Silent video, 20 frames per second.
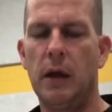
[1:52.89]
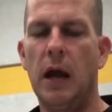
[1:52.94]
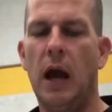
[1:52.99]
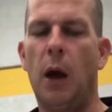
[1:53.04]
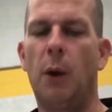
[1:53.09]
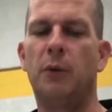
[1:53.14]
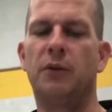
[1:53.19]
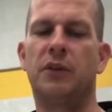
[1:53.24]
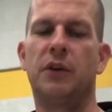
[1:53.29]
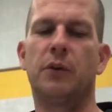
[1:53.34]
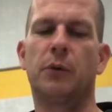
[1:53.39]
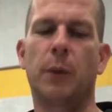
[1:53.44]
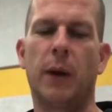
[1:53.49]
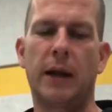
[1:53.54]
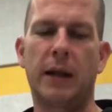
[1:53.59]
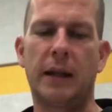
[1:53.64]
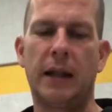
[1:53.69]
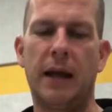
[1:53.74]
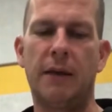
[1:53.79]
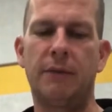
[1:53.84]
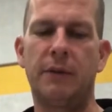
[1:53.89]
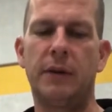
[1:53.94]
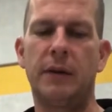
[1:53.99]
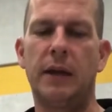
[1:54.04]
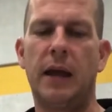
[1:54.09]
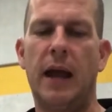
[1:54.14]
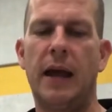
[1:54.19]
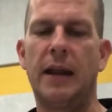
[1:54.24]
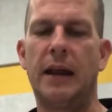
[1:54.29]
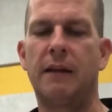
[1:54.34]
I was in grade 11
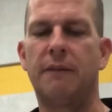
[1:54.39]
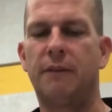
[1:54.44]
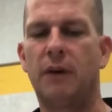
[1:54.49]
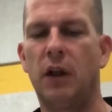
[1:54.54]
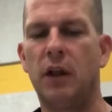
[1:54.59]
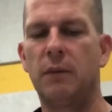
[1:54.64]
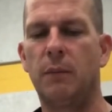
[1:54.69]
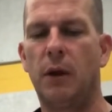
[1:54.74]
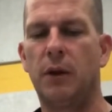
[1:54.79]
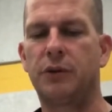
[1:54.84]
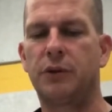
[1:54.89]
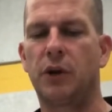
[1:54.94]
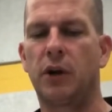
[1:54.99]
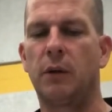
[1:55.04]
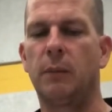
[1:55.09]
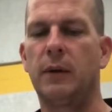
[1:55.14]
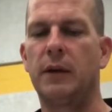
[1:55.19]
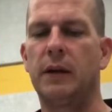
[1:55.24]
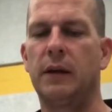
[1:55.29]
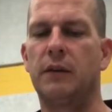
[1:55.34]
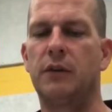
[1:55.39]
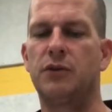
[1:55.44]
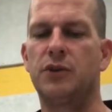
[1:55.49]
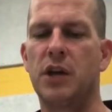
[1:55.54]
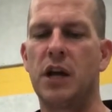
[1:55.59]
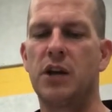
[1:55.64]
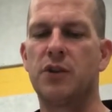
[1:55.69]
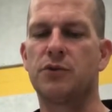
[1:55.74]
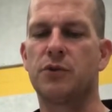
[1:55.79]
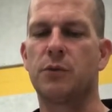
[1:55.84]
and at a volleyball tournament in the
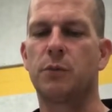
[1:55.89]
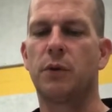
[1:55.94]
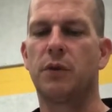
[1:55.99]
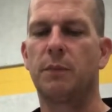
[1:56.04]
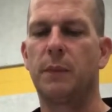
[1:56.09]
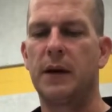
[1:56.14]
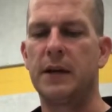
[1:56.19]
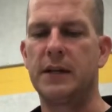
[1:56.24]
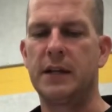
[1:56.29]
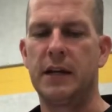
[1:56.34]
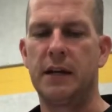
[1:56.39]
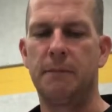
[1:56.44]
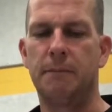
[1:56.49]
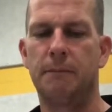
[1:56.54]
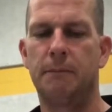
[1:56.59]
change room with my team.